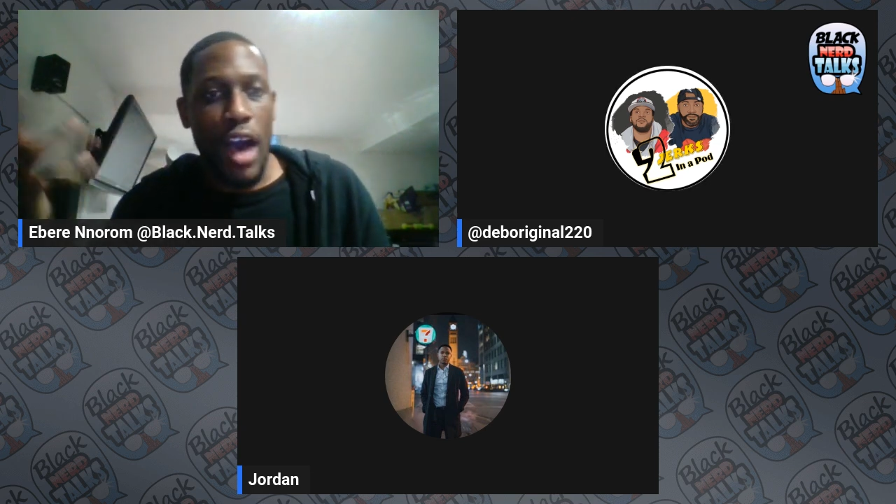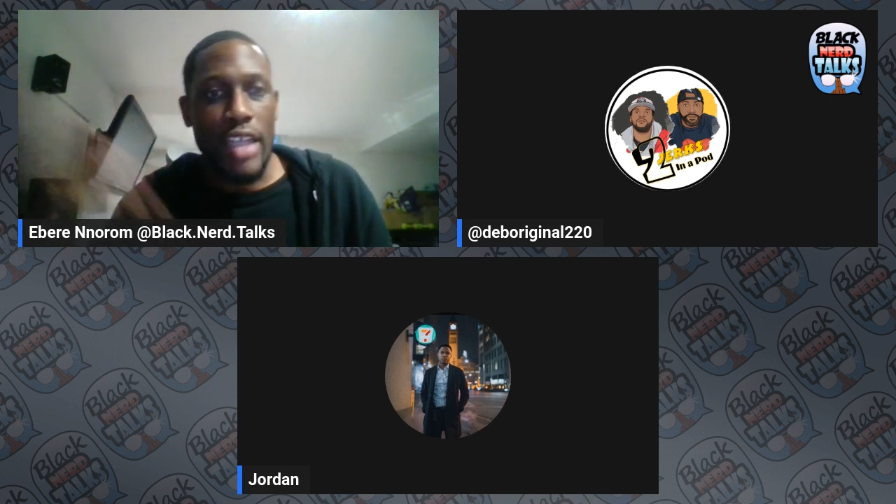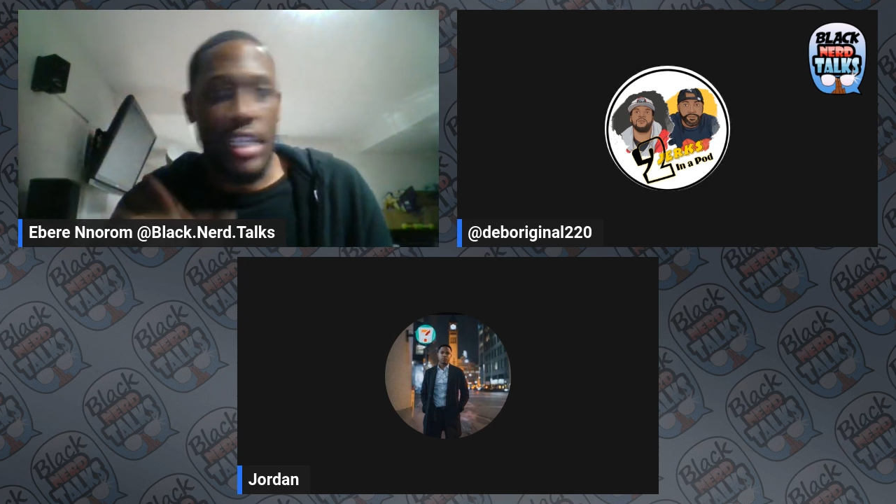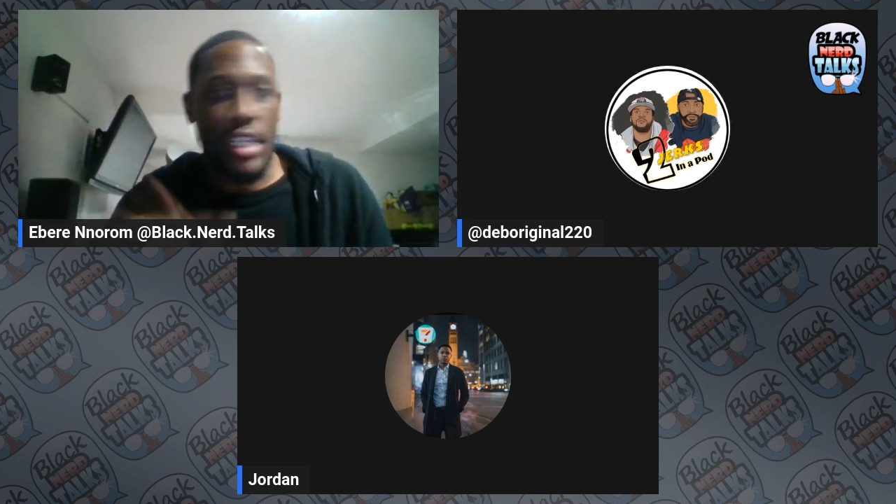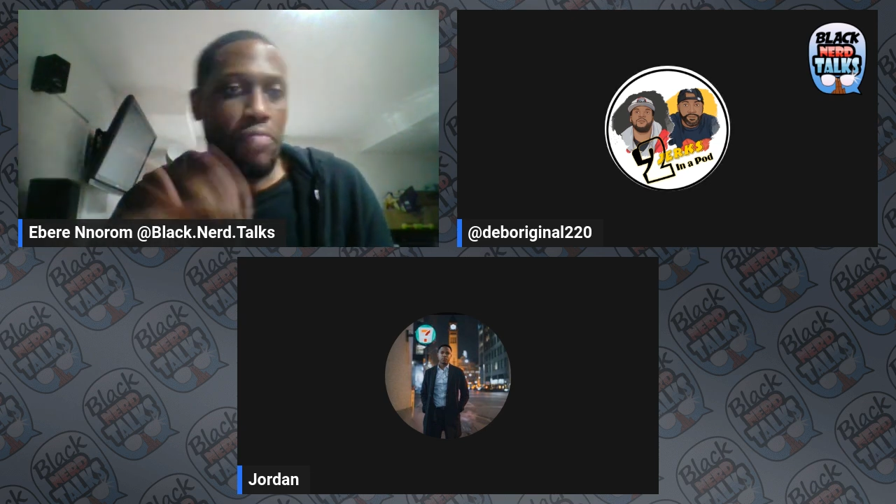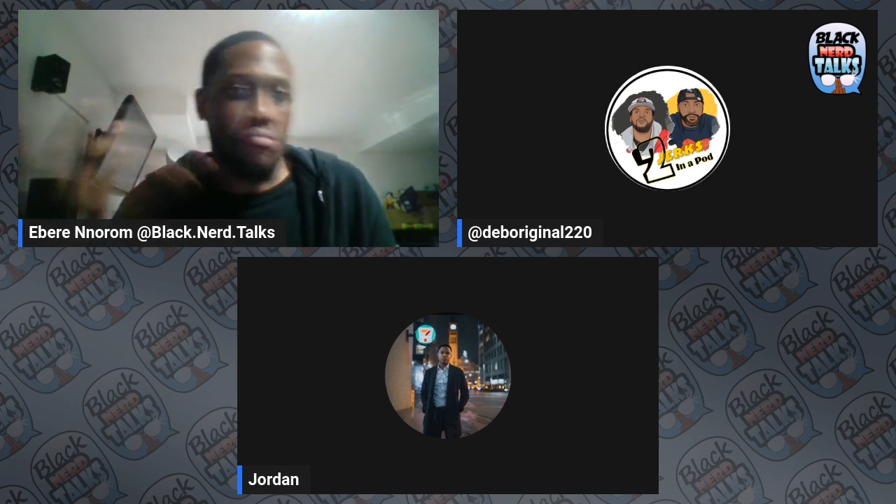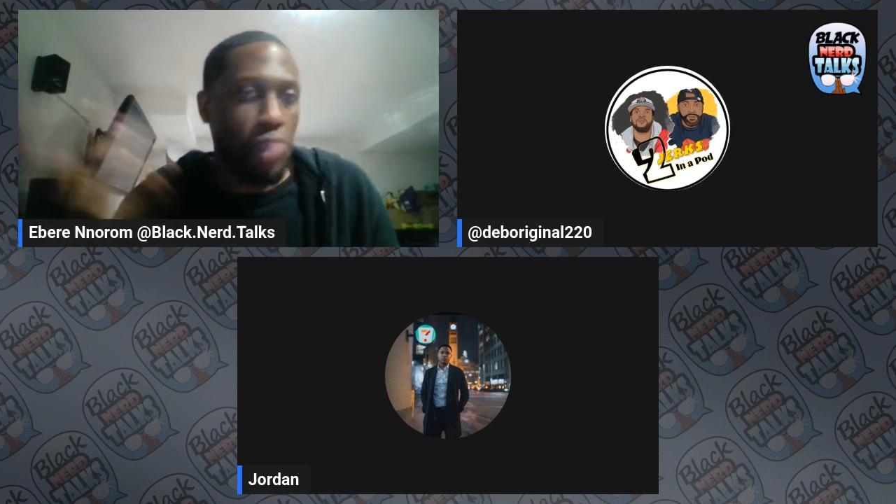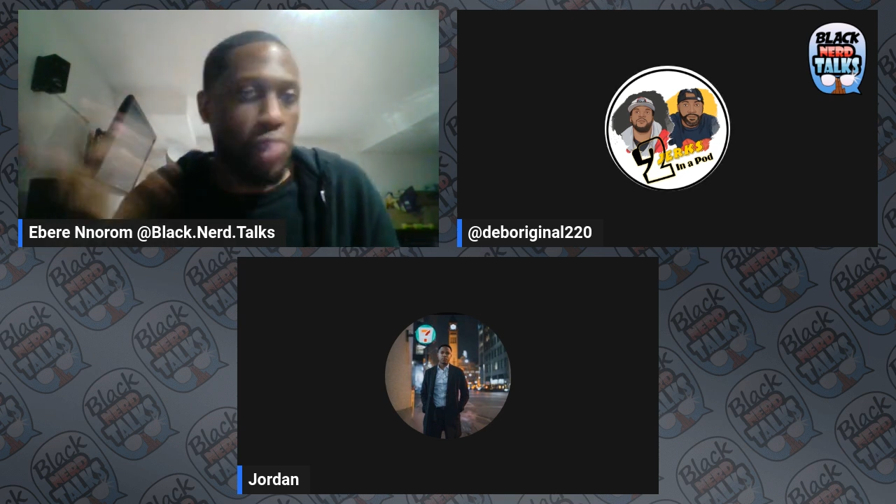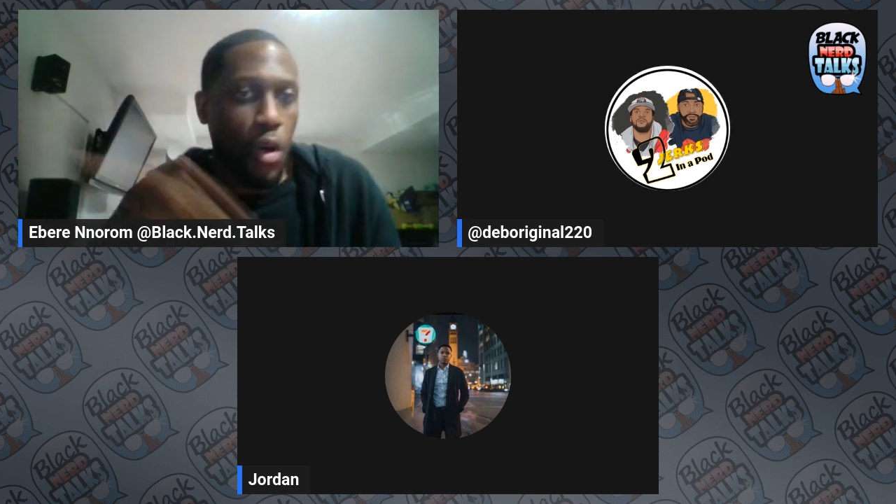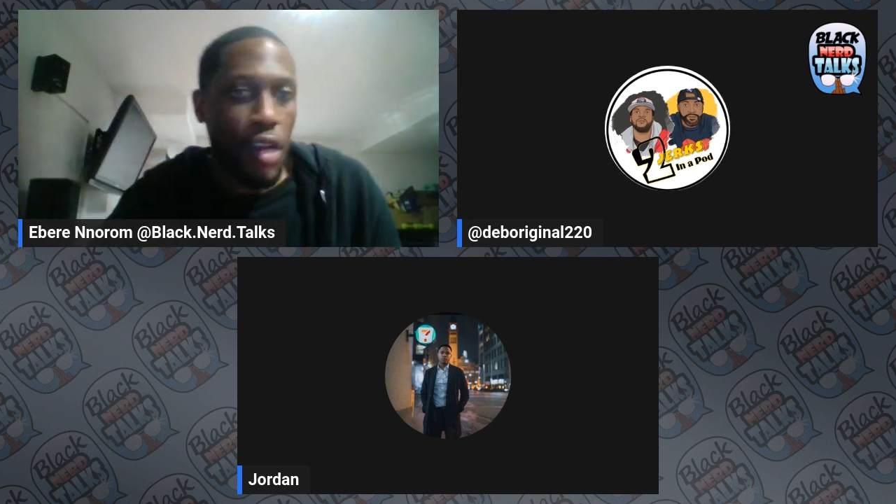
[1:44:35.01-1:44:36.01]
Like no
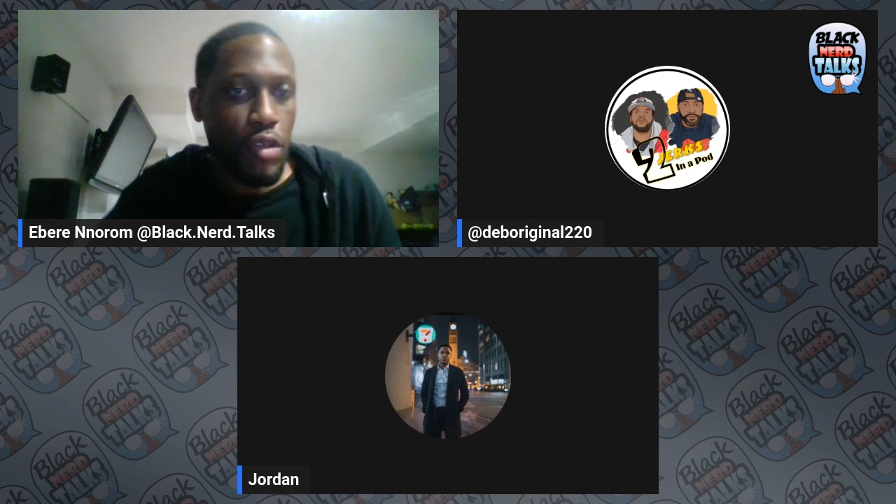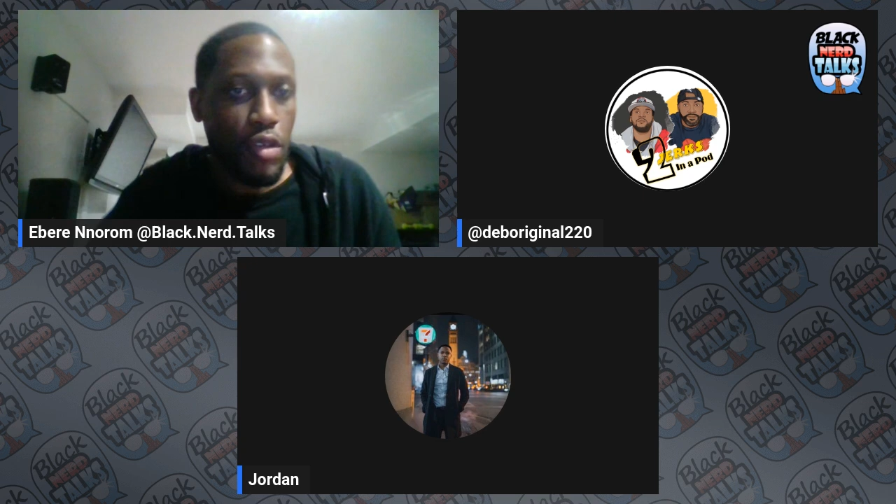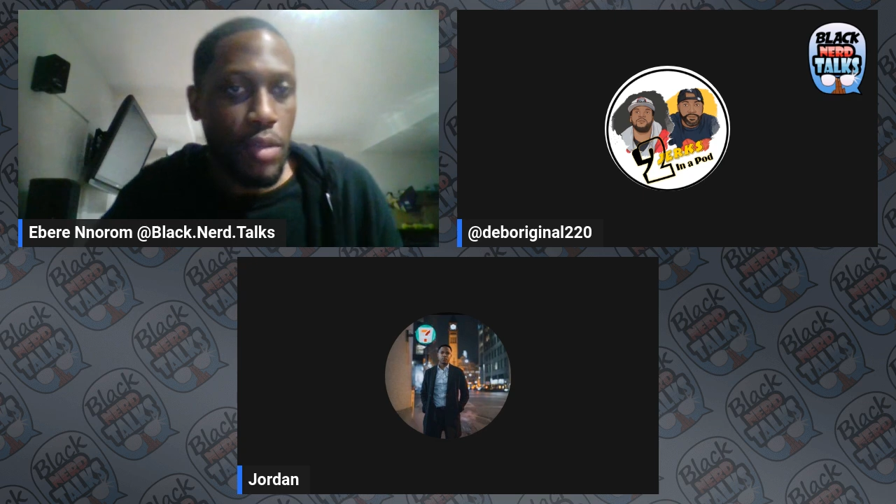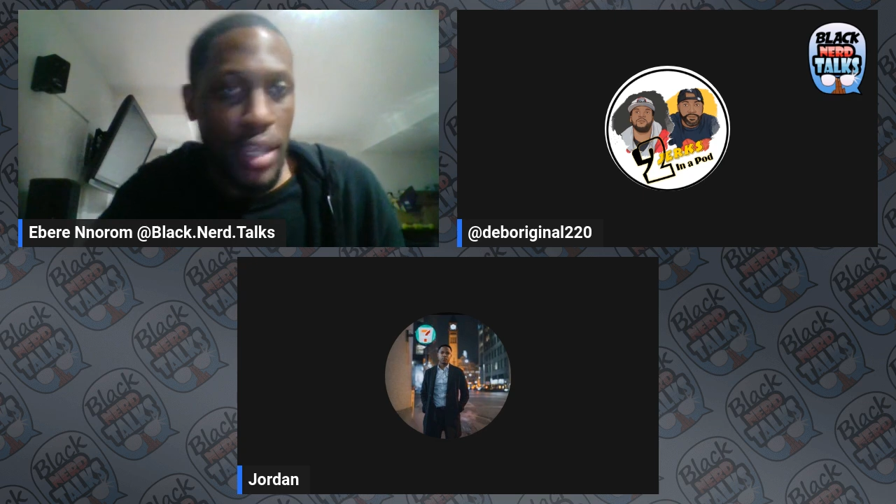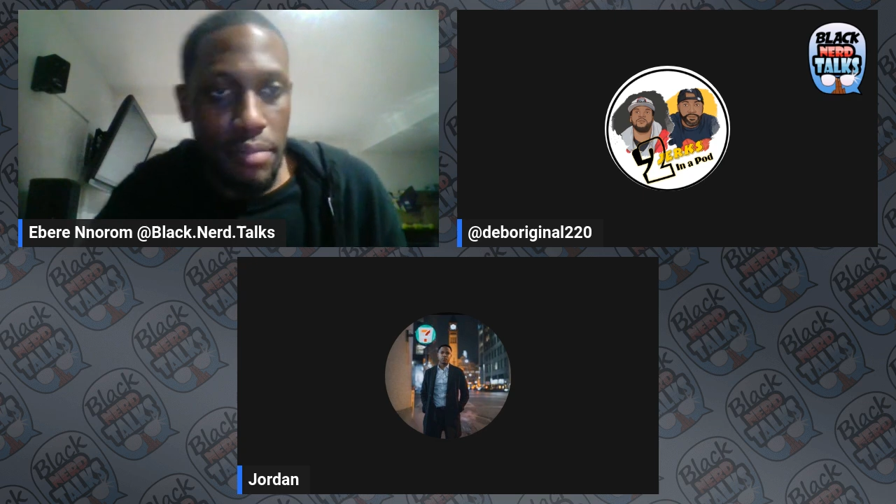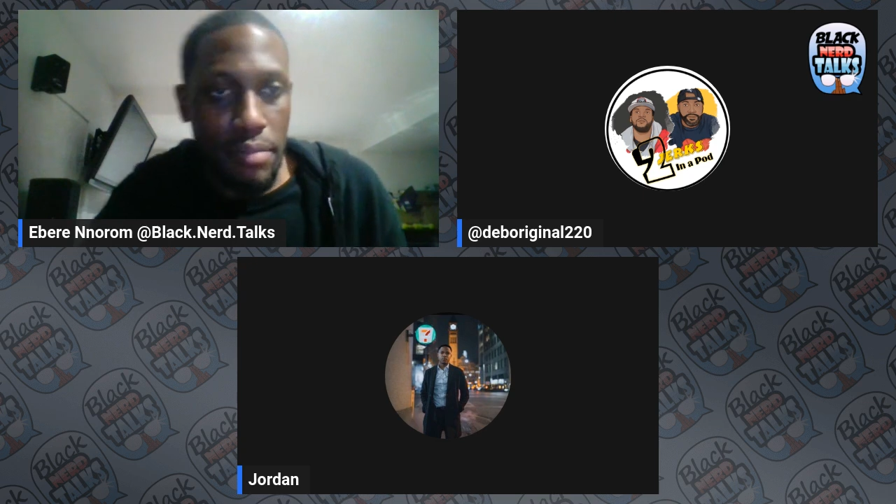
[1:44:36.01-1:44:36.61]
one ever told me that.